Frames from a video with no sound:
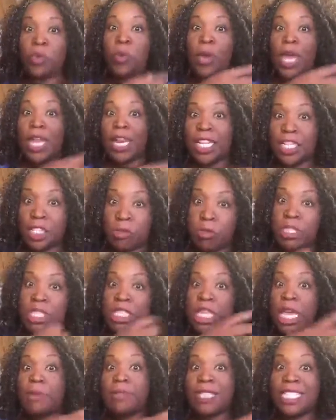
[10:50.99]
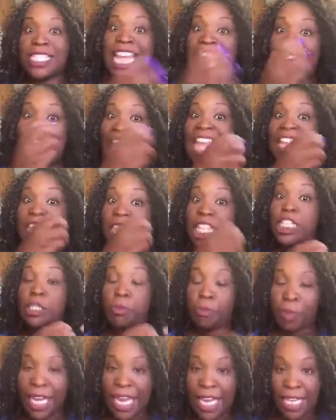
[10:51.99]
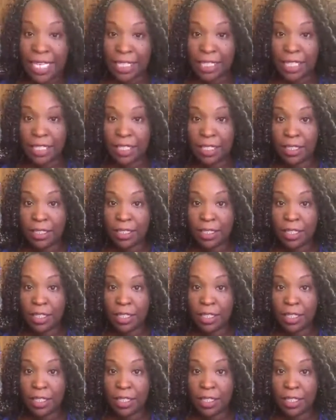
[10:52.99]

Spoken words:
weddings, receptions at this place.